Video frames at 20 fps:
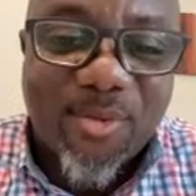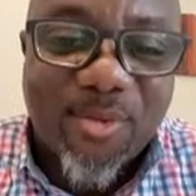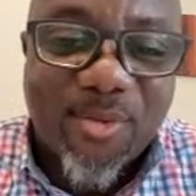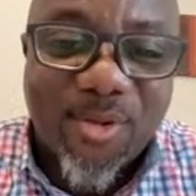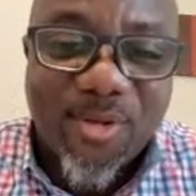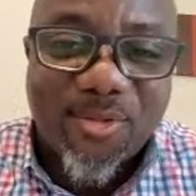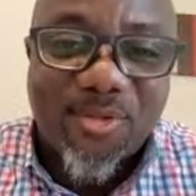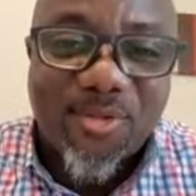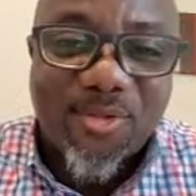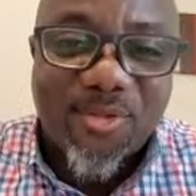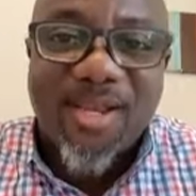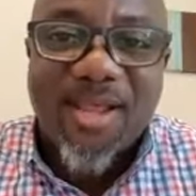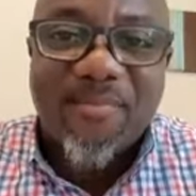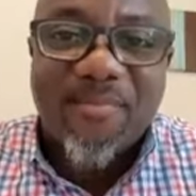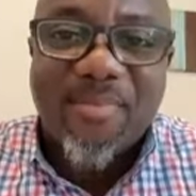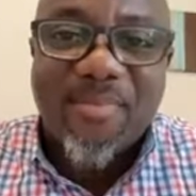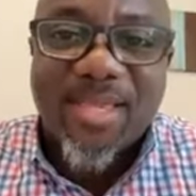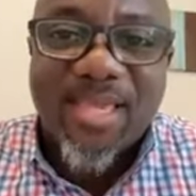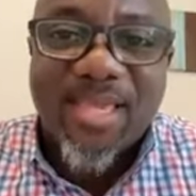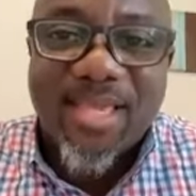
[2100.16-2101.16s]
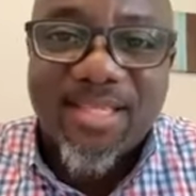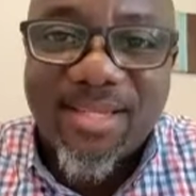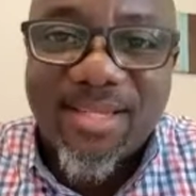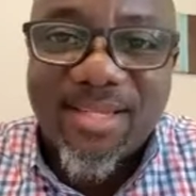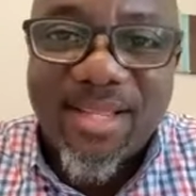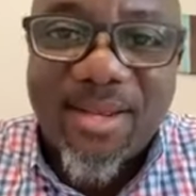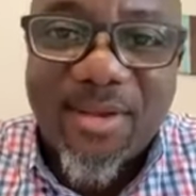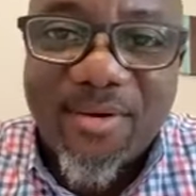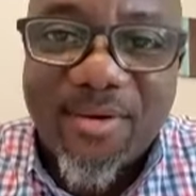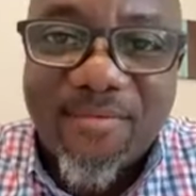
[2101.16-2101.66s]
could not join. I've been
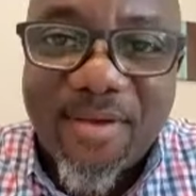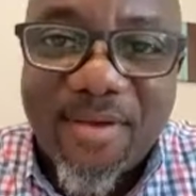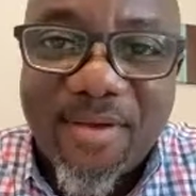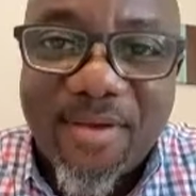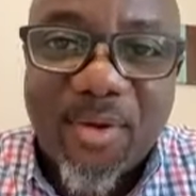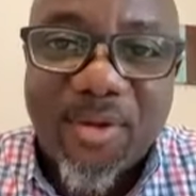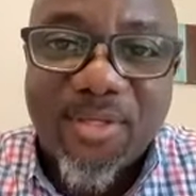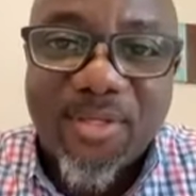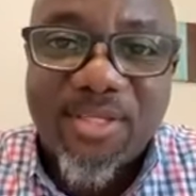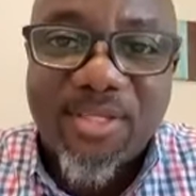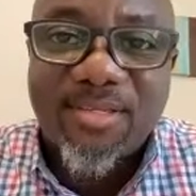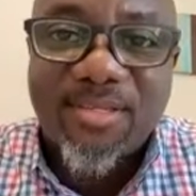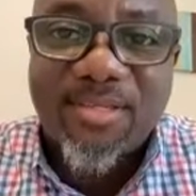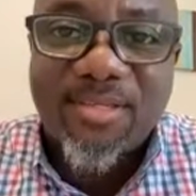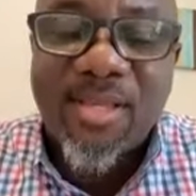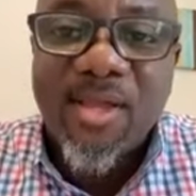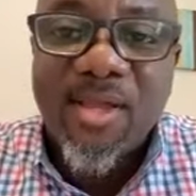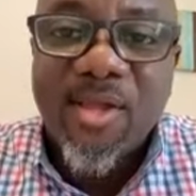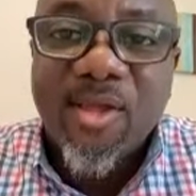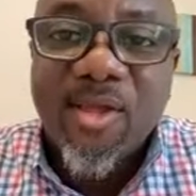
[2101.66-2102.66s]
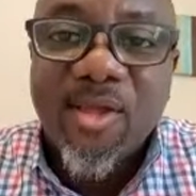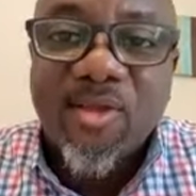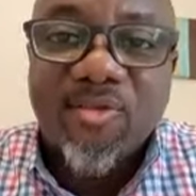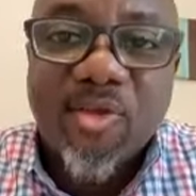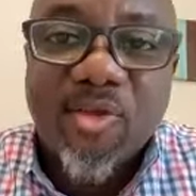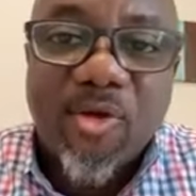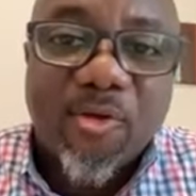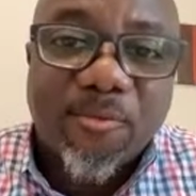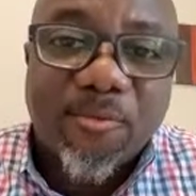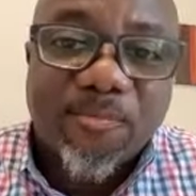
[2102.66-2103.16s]
getting a lot of apologies.
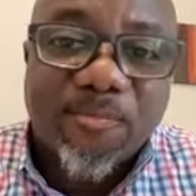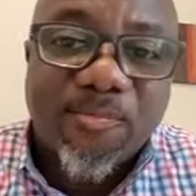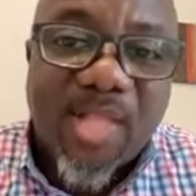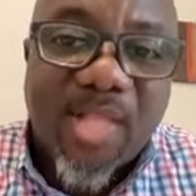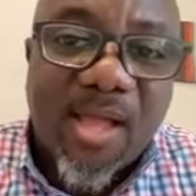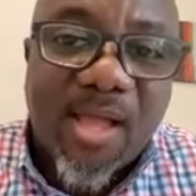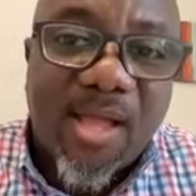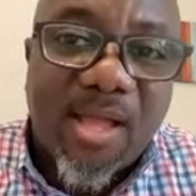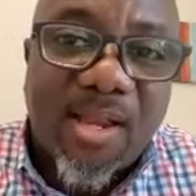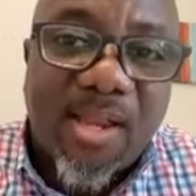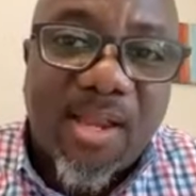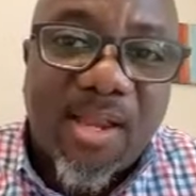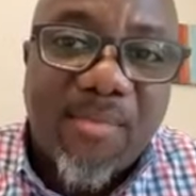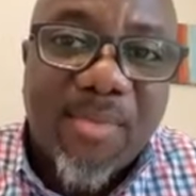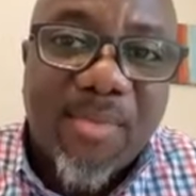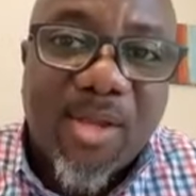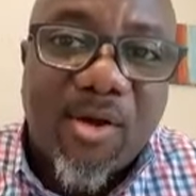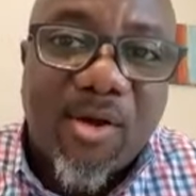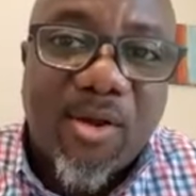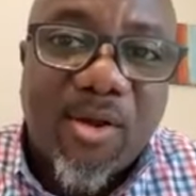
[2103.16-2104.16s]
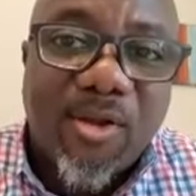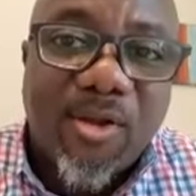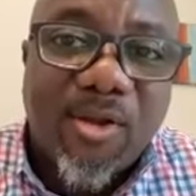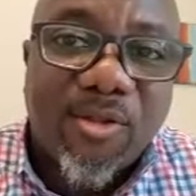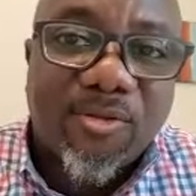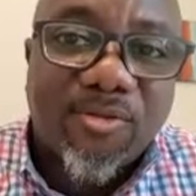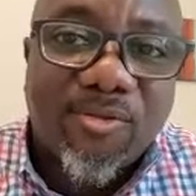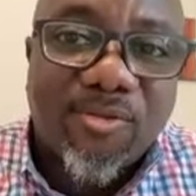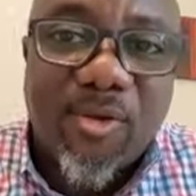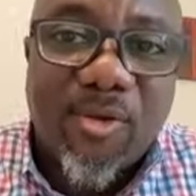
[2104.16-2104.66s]
So uh, let me call
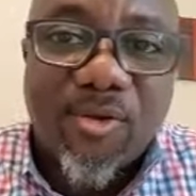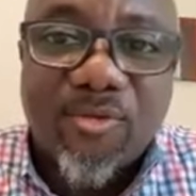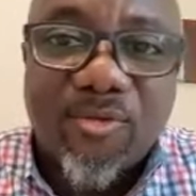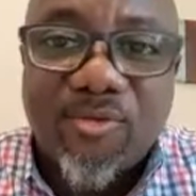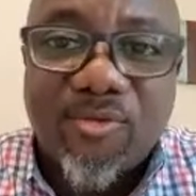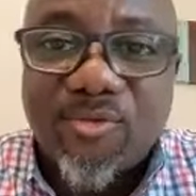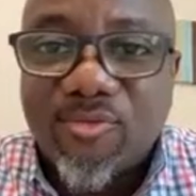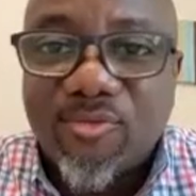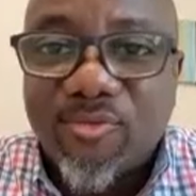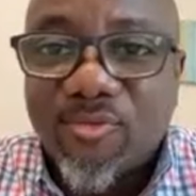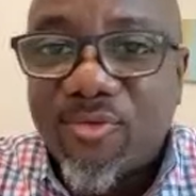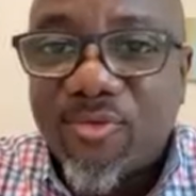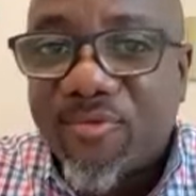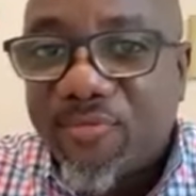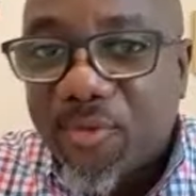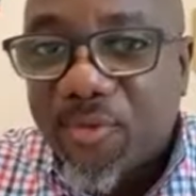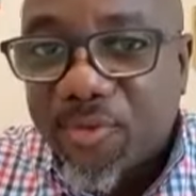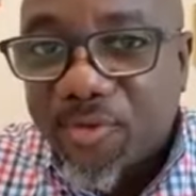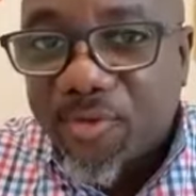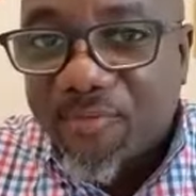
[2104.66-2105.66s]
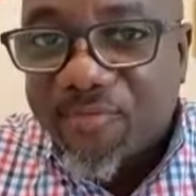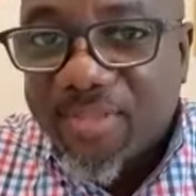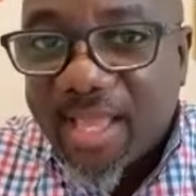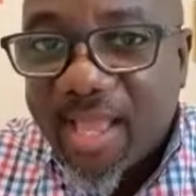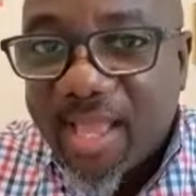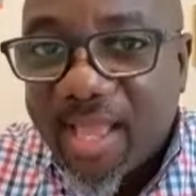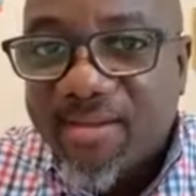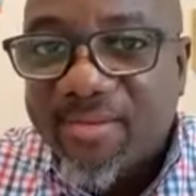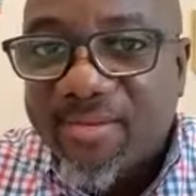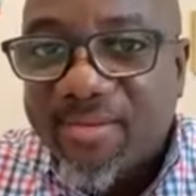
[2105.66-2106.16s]
on someone to do a vote of
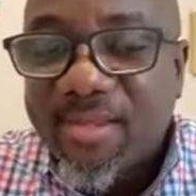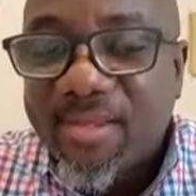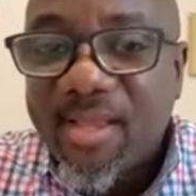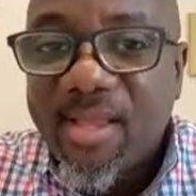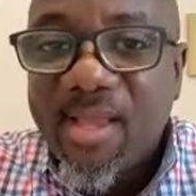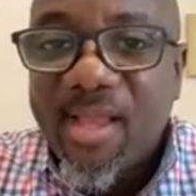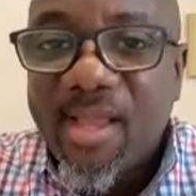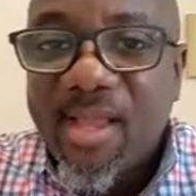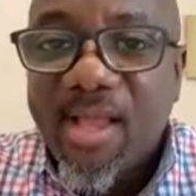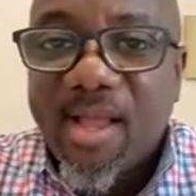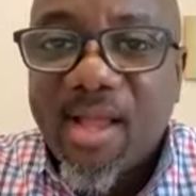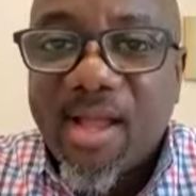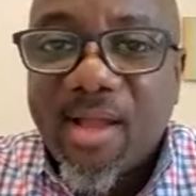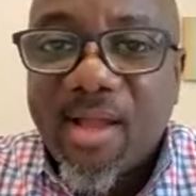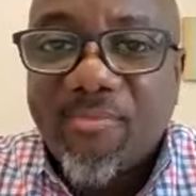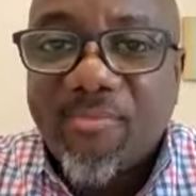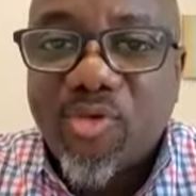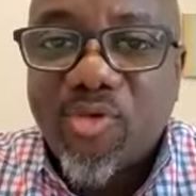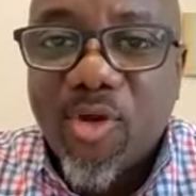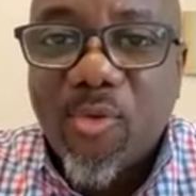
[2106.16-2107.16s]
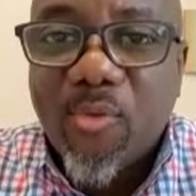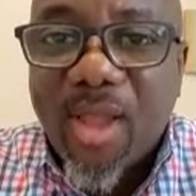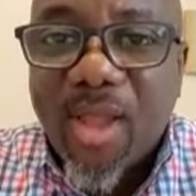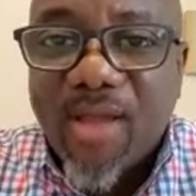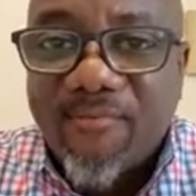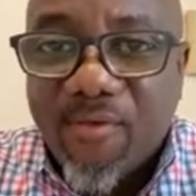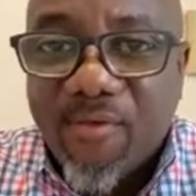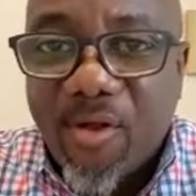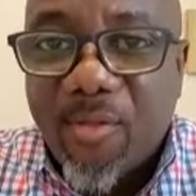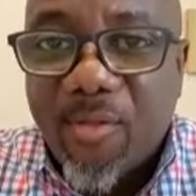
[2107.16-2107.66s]
thanks. I'm sure we
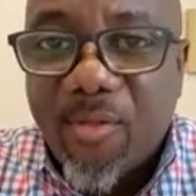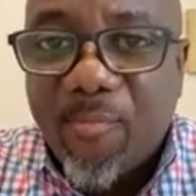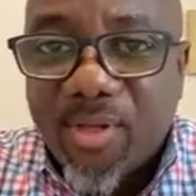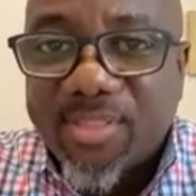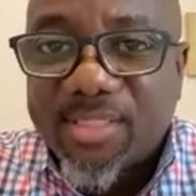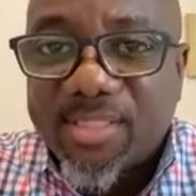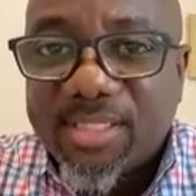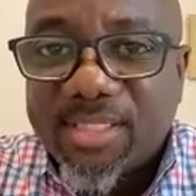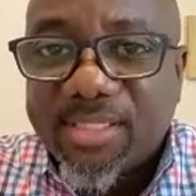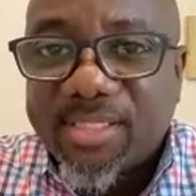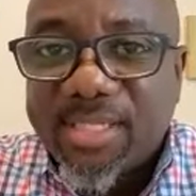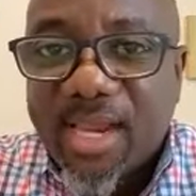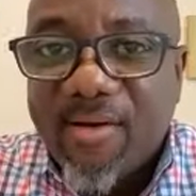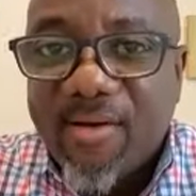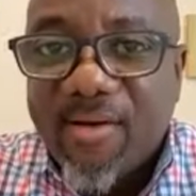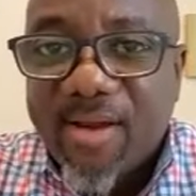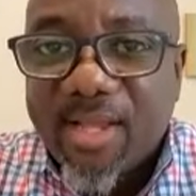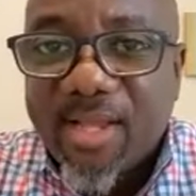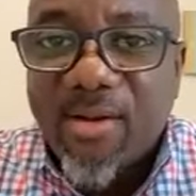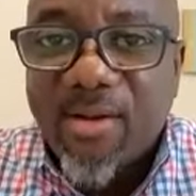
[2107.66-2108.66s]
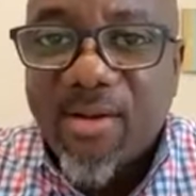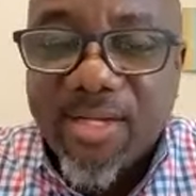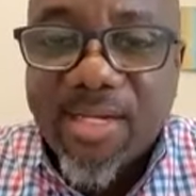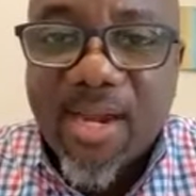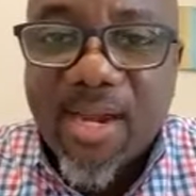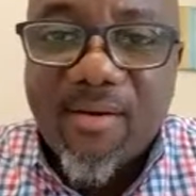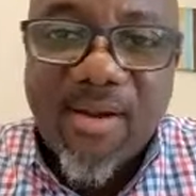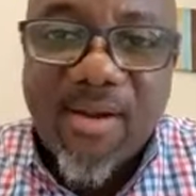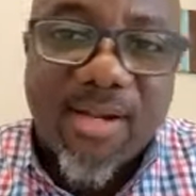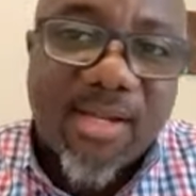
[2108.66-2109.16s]
have all bought in directly or
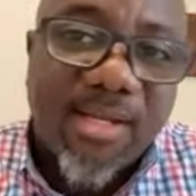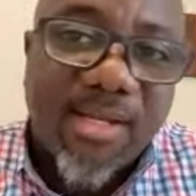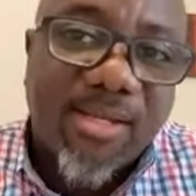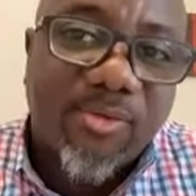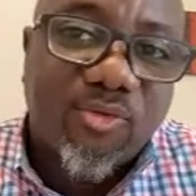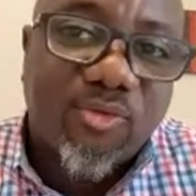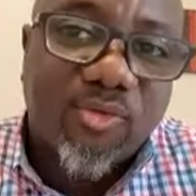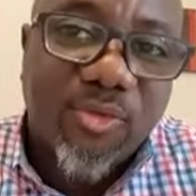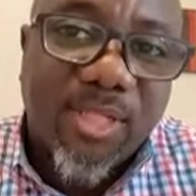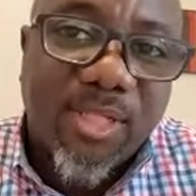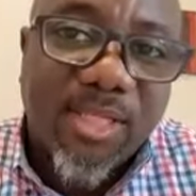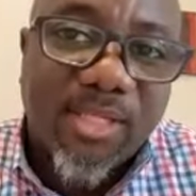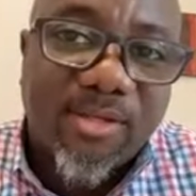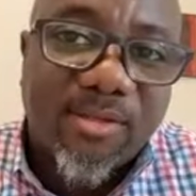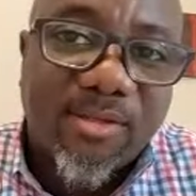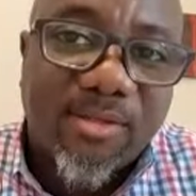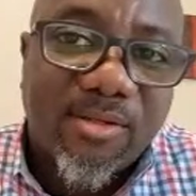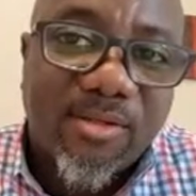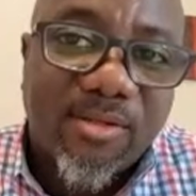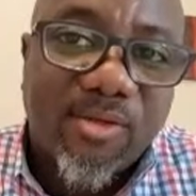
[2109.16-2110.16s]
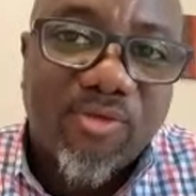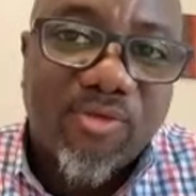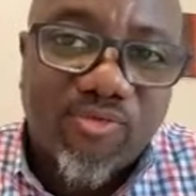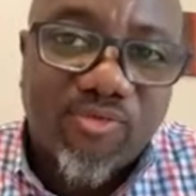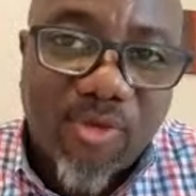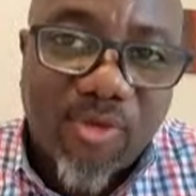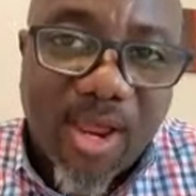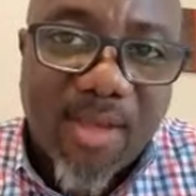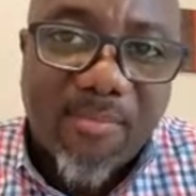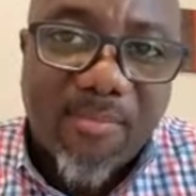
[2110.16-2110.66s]
indirectly into the new
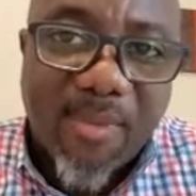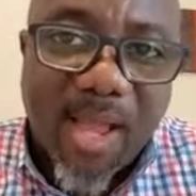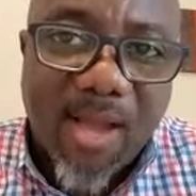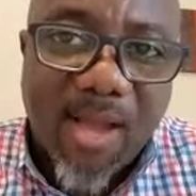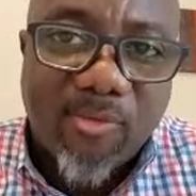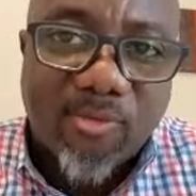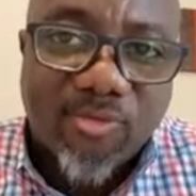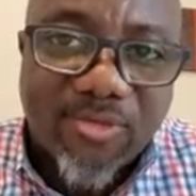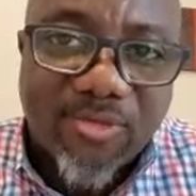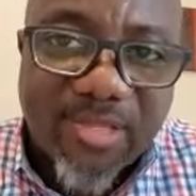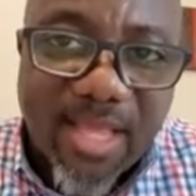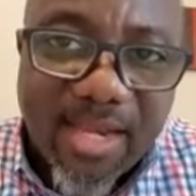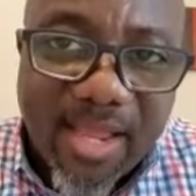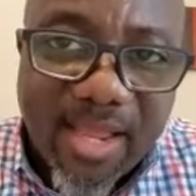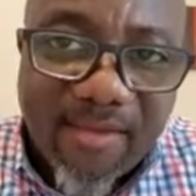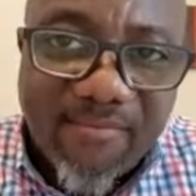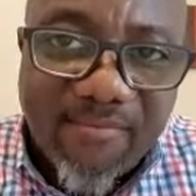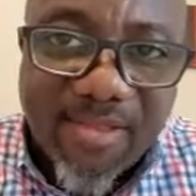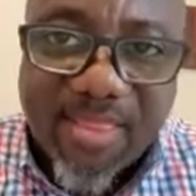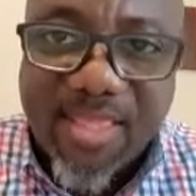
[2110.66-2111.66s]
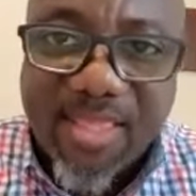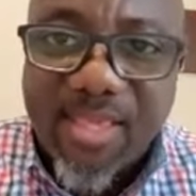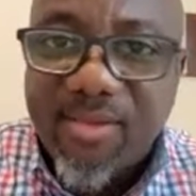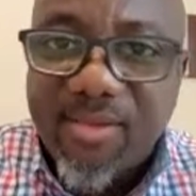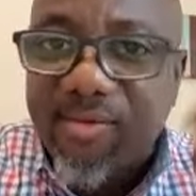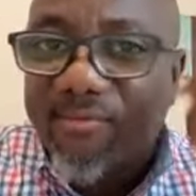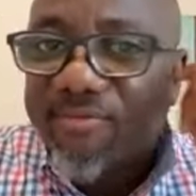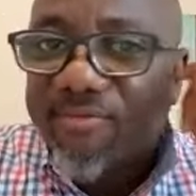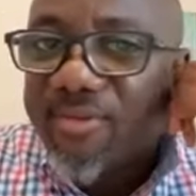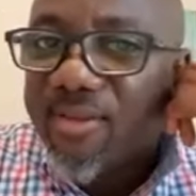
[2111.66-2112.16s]
tribe. I will send
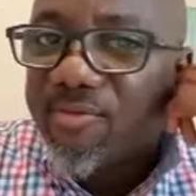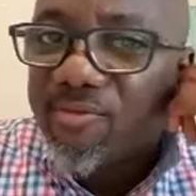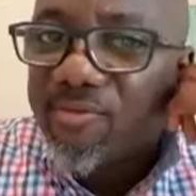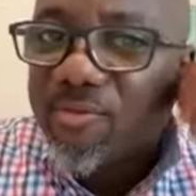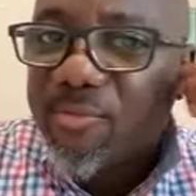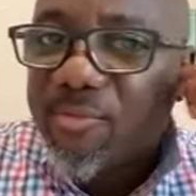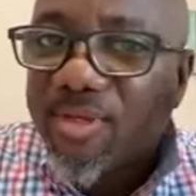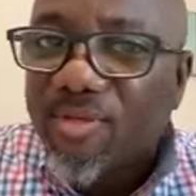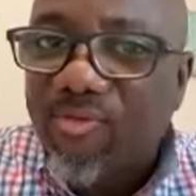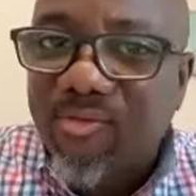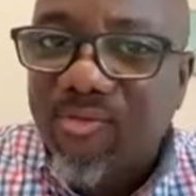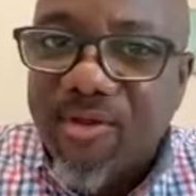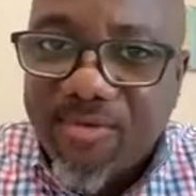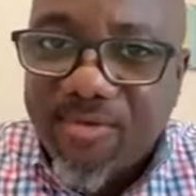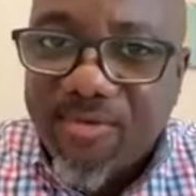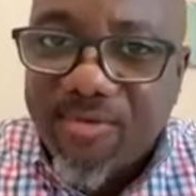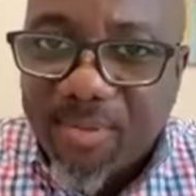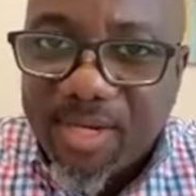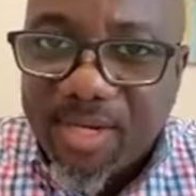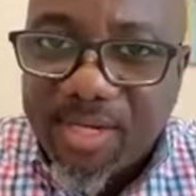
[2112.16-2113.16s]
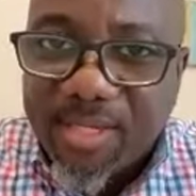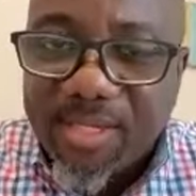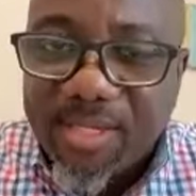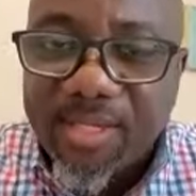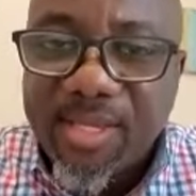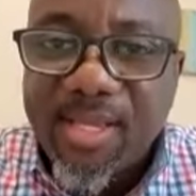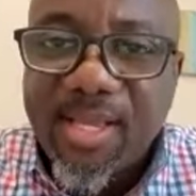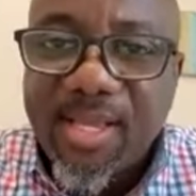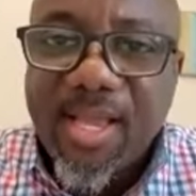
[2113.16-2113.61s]
everything you've sent to me to everybody.